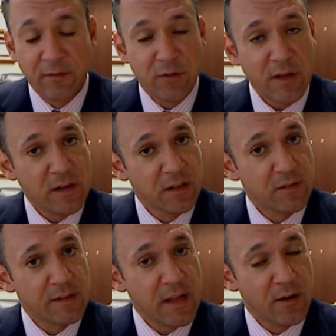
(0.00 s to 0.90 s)
if you have not
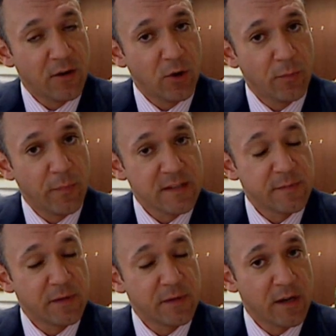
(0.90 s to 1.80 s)
lived in that home and
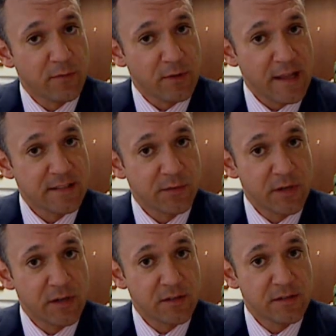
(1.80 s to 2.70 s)
it's been a rental for the last
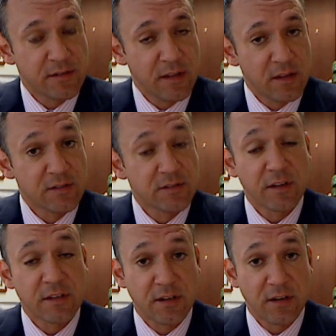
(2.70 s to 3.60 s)
3 years, you're
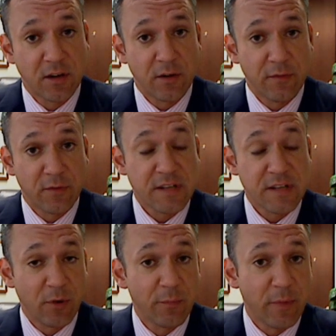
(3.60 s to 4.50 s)
still considered a
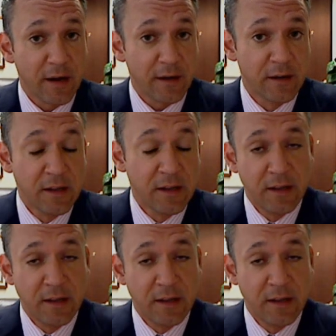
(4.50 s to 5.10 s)
first-time home buyer,